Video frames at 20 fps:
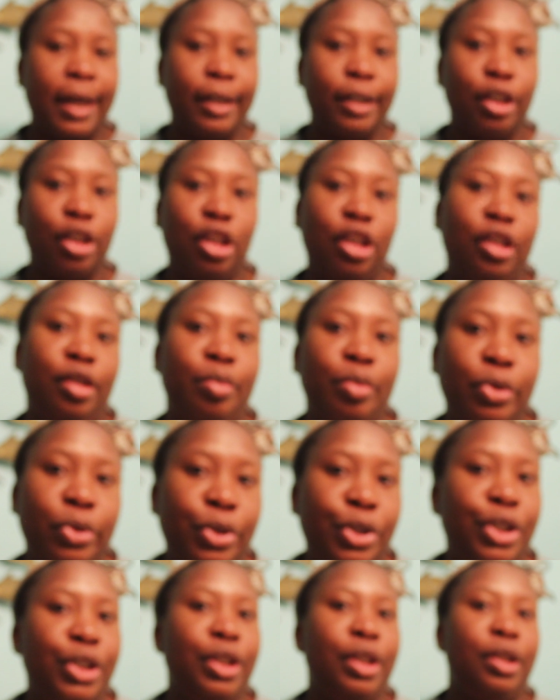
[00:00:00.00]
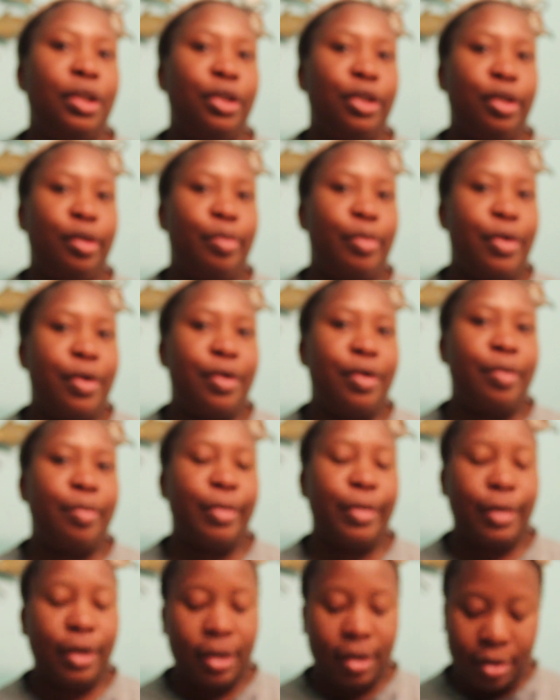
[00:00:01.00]
smushy tomorrow
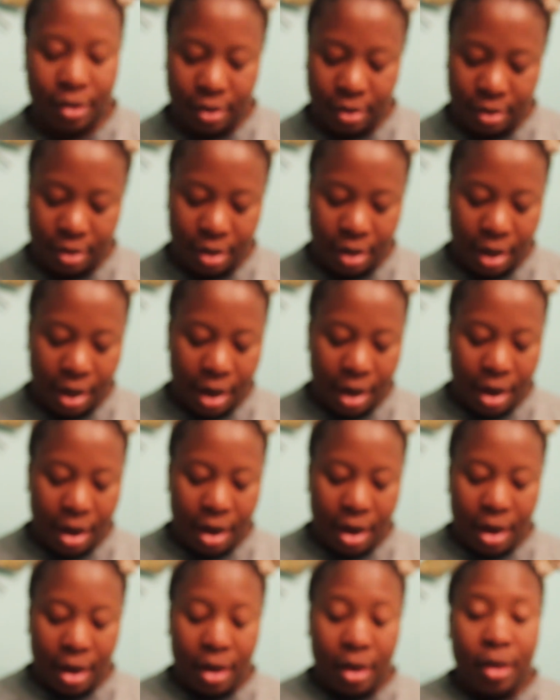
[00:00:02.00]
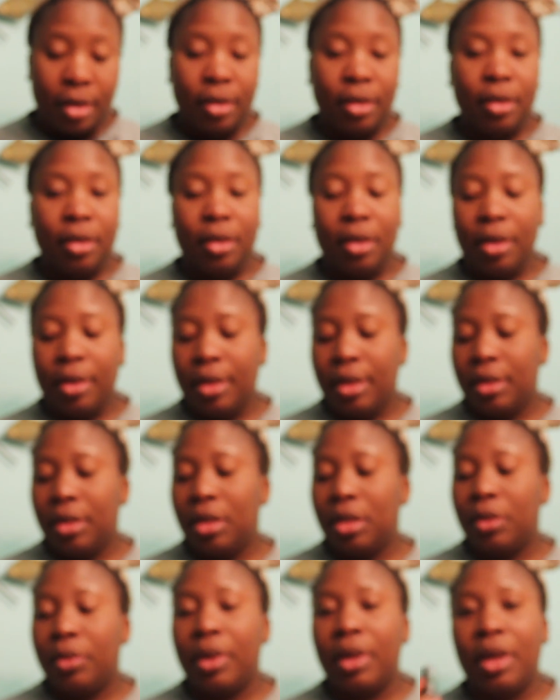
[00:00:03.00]
morning. So this
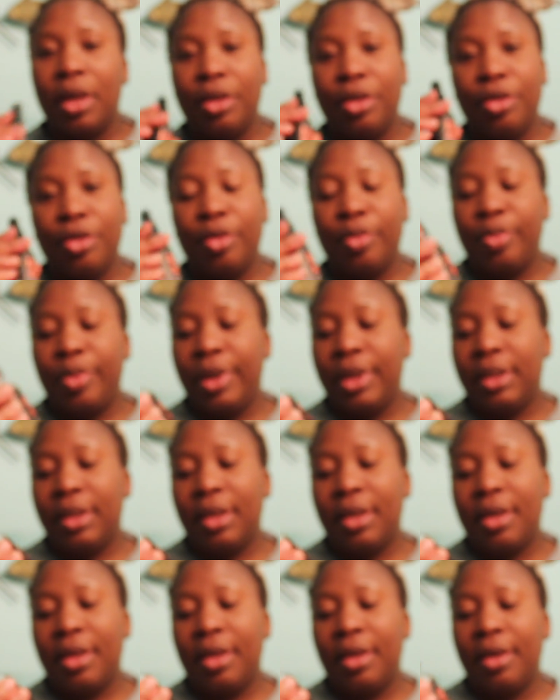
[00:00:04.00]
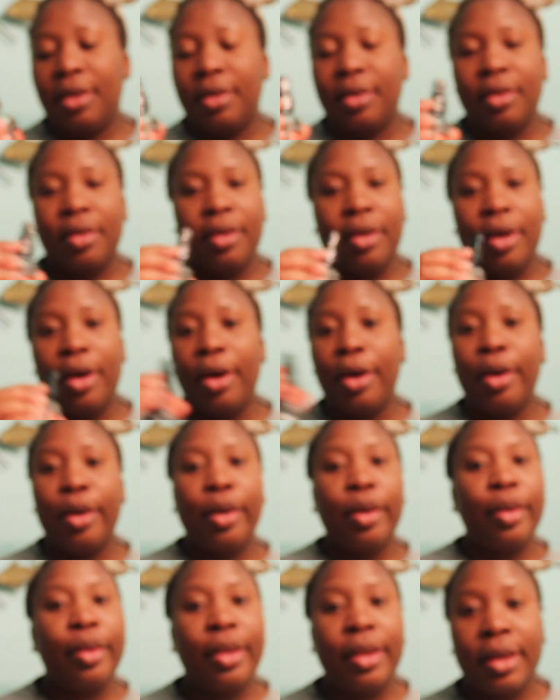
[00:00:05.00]
is what I do basically.
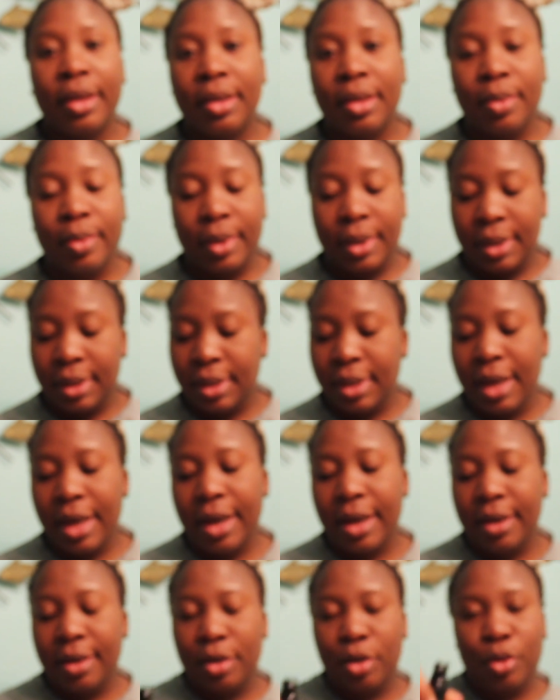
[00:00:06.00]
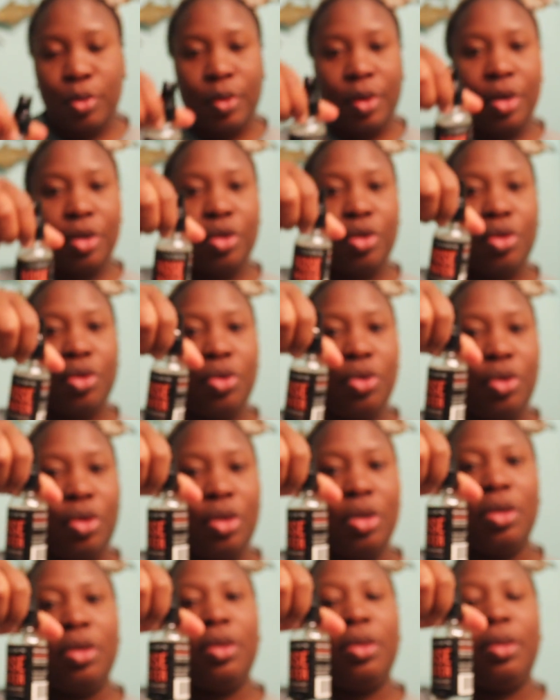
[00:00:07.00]
All this was said to
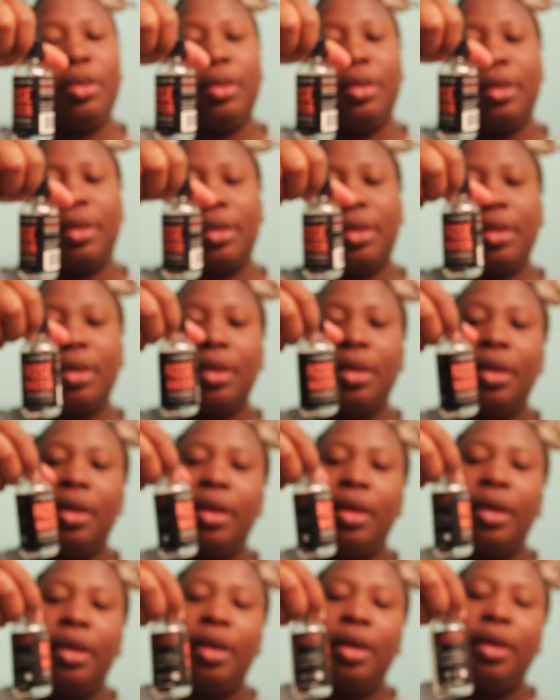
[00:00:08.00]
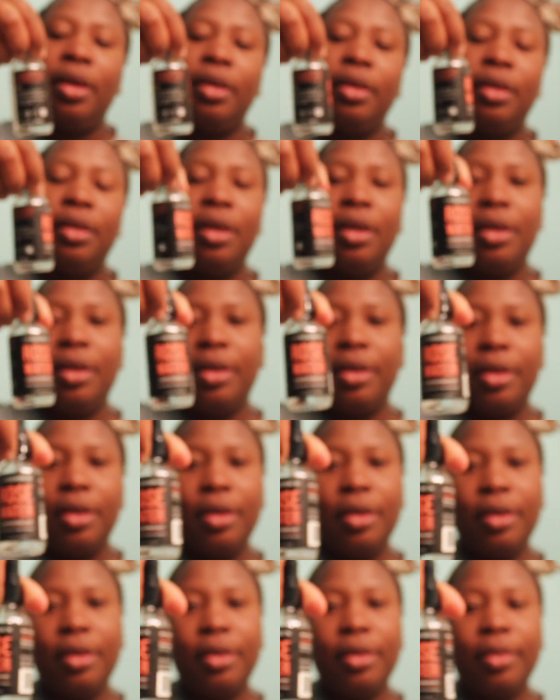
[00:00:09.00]
introduce
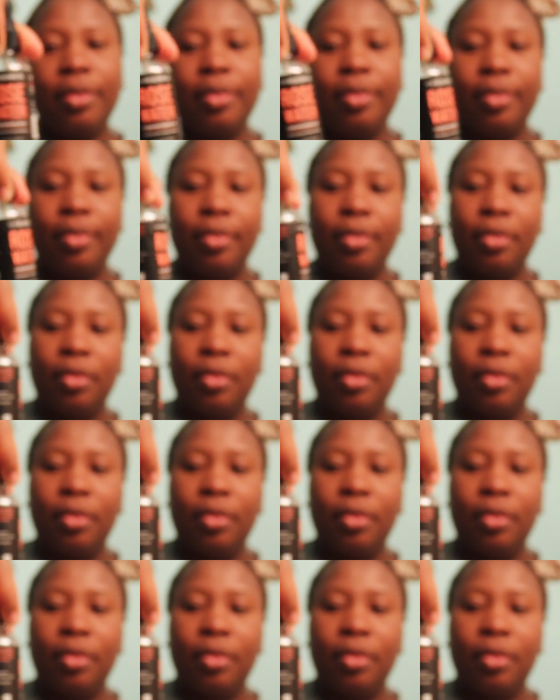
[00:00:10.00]
Total